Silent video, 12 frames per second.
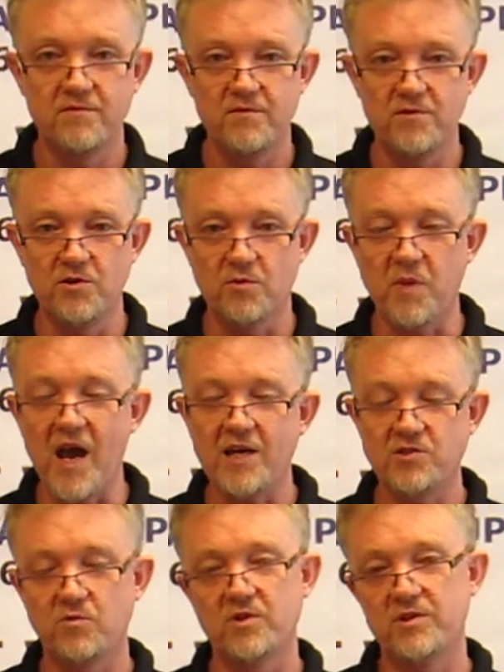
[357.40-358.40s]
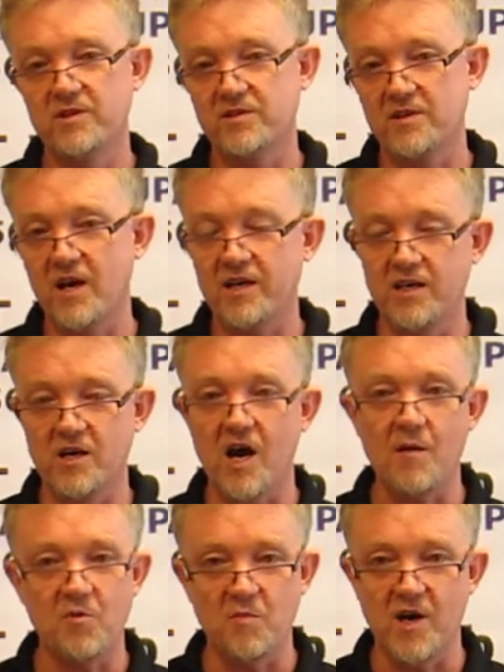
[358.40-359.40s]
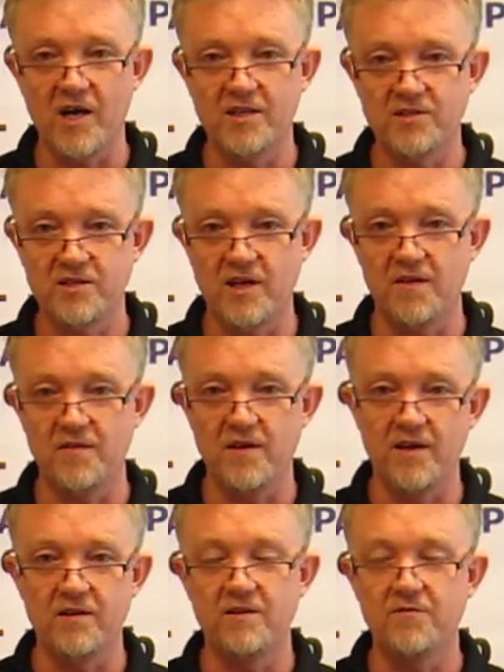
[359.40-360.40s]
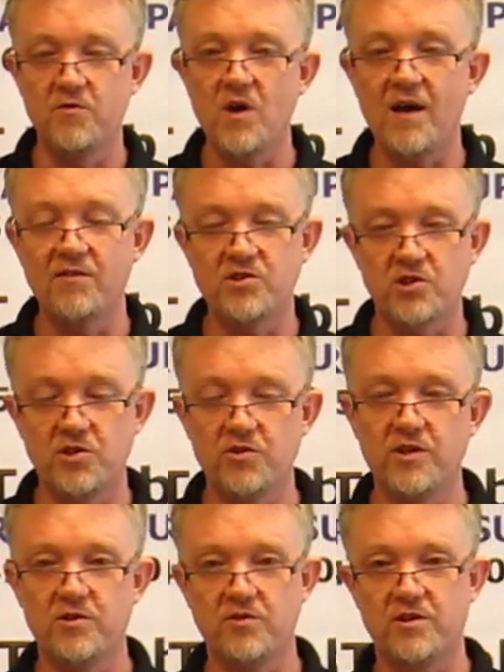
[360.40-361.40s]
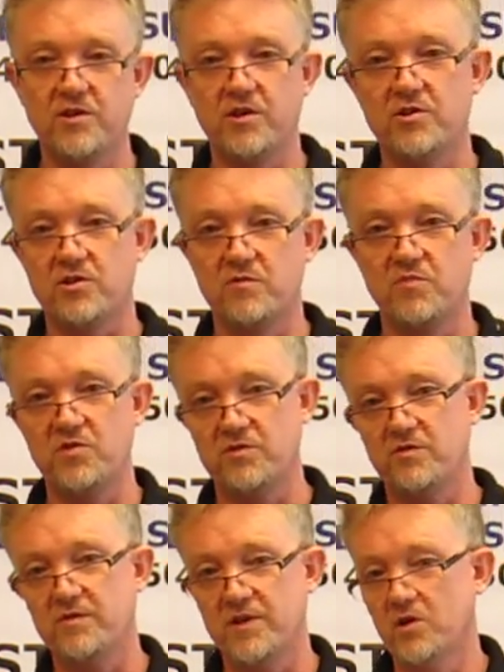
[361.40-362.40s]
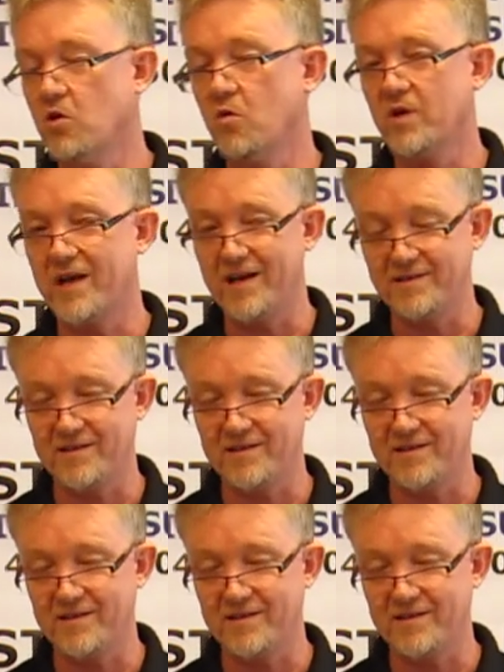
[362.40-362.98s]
your password does not get compromised, and that if you have a security cookie on your computer, that no one has